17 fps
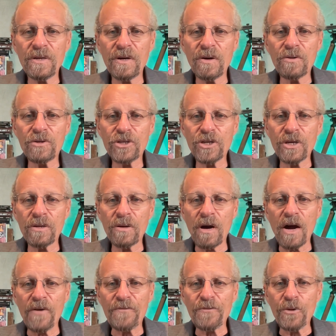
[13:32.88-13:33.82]
should
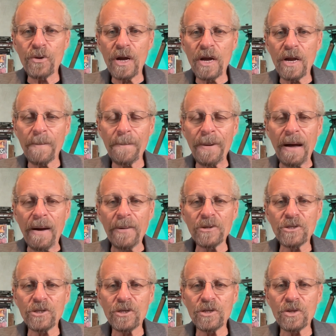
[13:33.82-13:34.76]
offer an
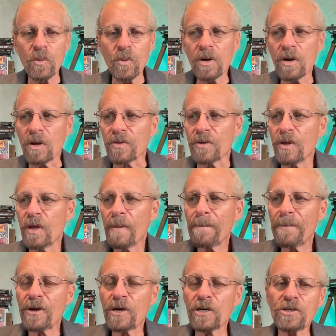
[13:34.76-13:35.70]
apology to the world
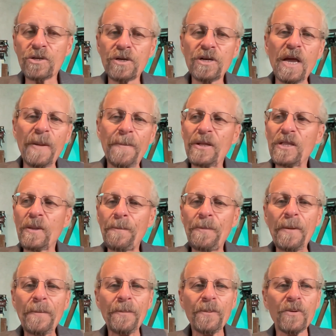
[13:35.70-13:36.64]
because they're keeping the
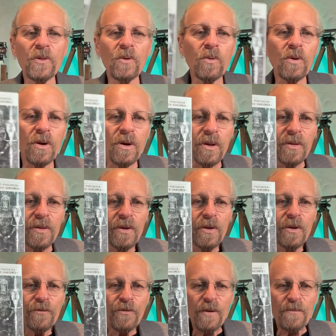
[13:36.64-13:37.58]
people of the world
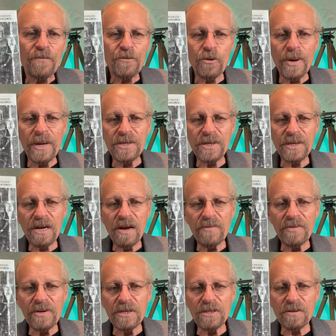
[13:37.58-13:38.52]
from forensic
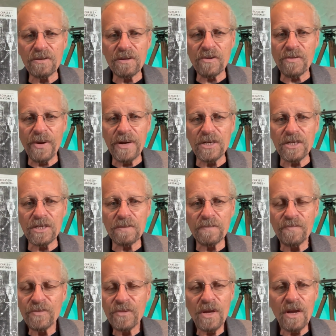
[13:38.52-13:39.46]
evidence of the greatest
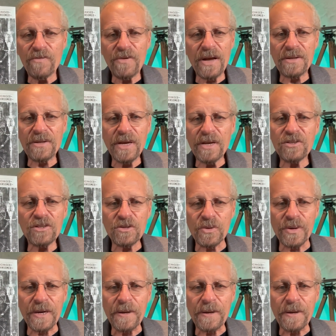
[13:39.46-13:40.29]
event in history.